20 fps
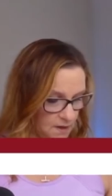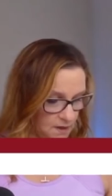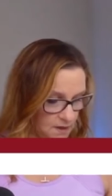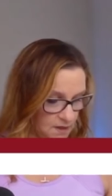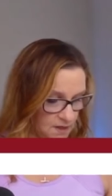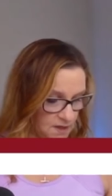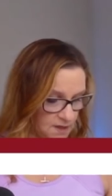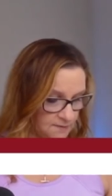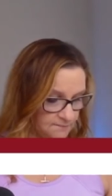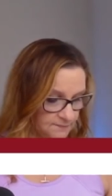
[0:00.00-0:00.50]

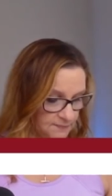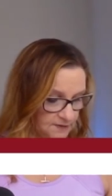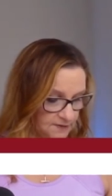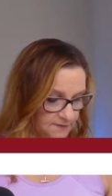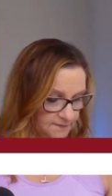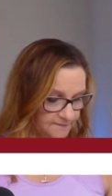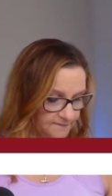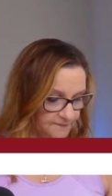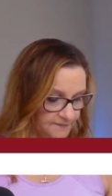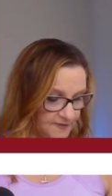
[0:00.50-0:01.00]

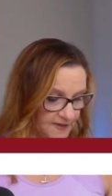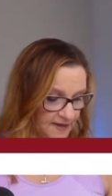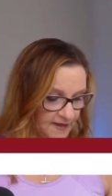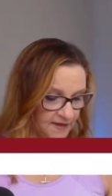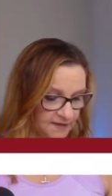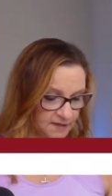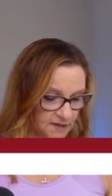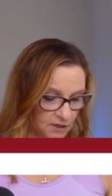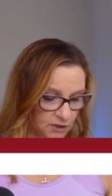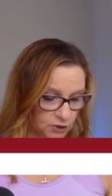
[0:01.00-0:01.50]

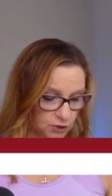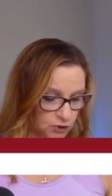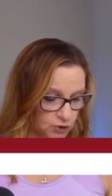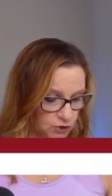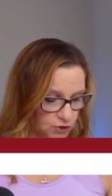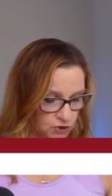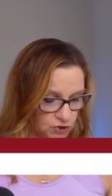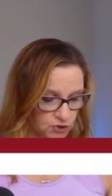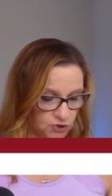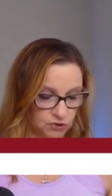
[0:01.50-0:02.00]
Then
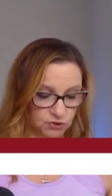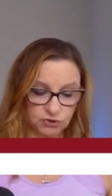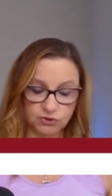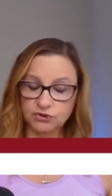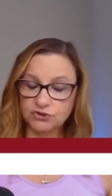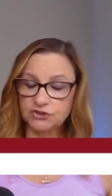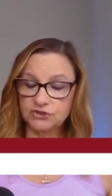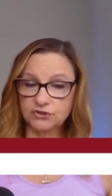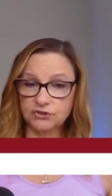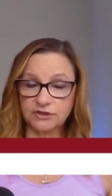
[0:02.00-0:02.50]

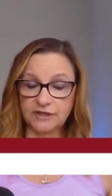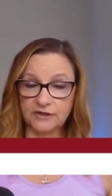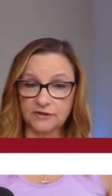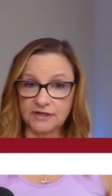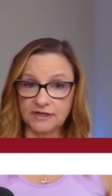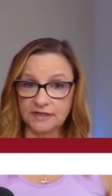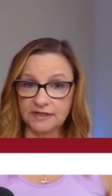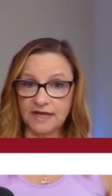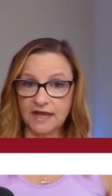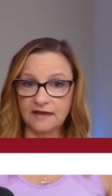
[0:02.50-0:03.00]

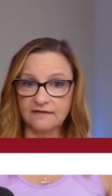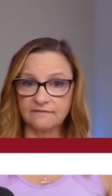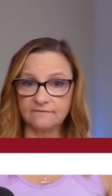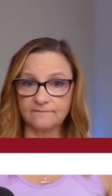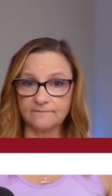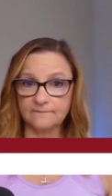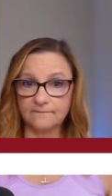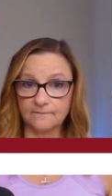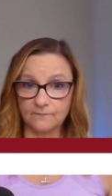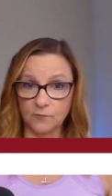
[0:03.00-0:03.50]
Larry and
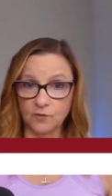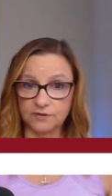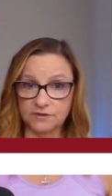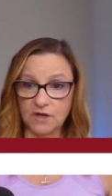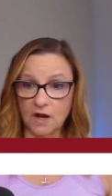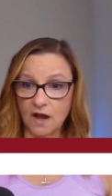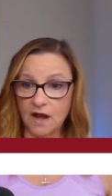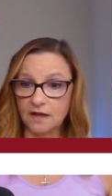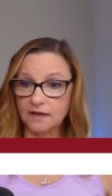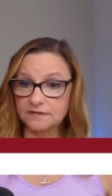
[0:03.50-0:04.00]
Kay
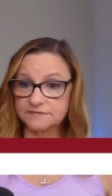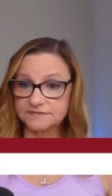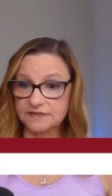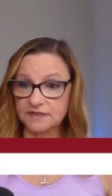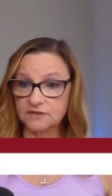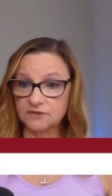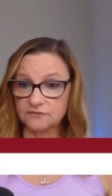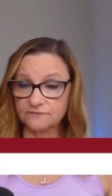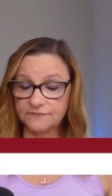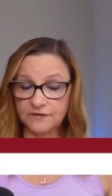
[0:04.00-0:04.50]

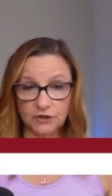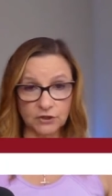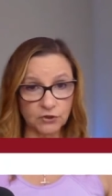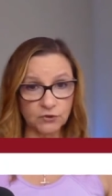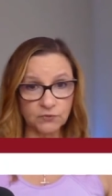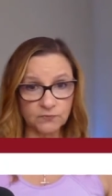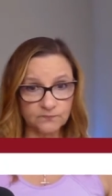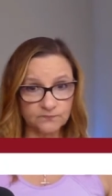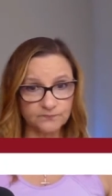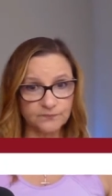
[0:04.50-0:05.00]
Woodcock's
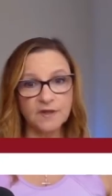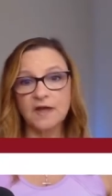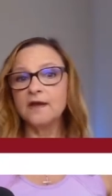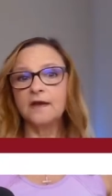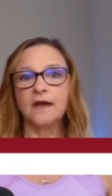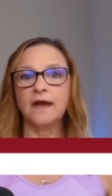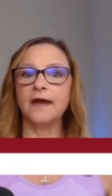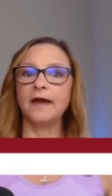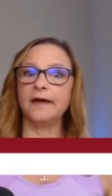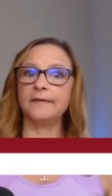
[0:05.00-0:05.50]
interview.
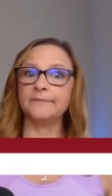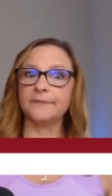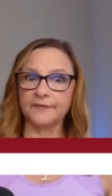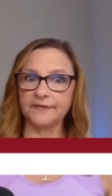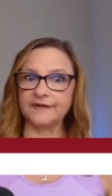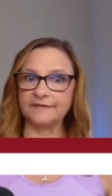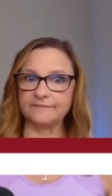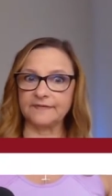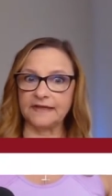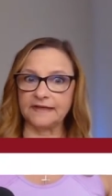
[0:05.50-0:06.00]
And
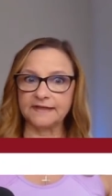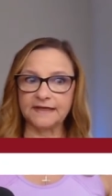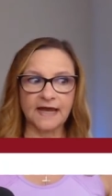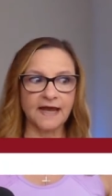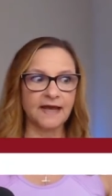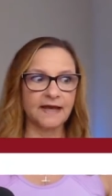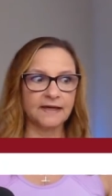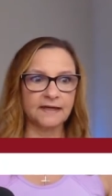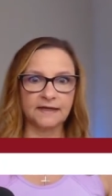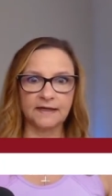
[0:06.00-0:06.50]
believe me,
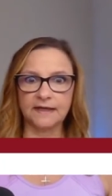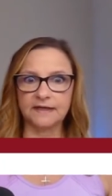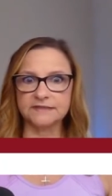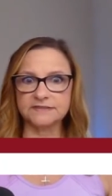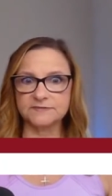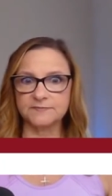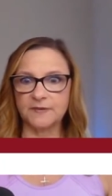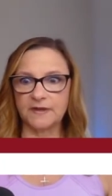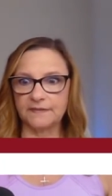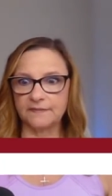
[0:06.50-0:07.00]
Kay
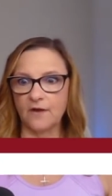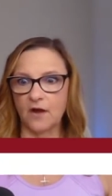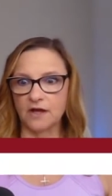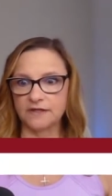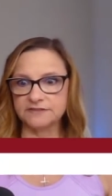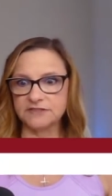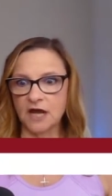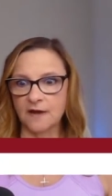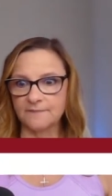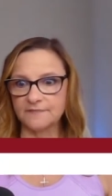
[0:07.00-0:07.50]
has been
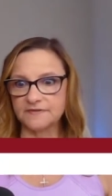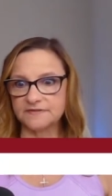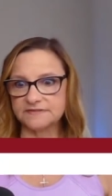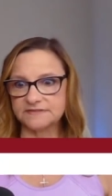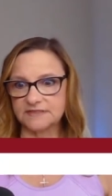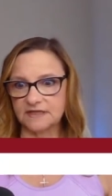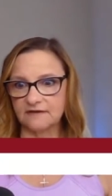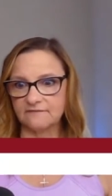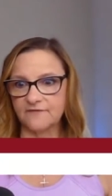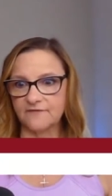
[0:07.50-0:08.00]
on top of
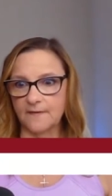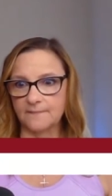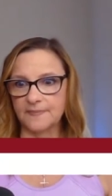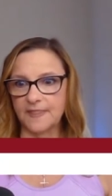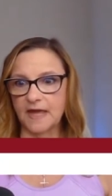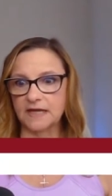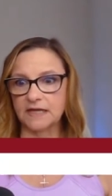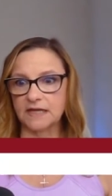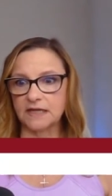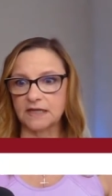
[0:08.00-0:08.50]
this thing
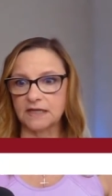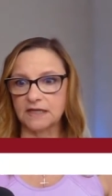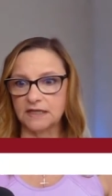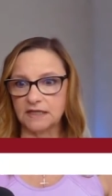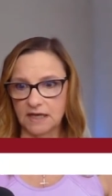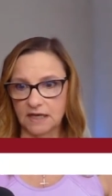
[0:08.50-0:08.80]
from the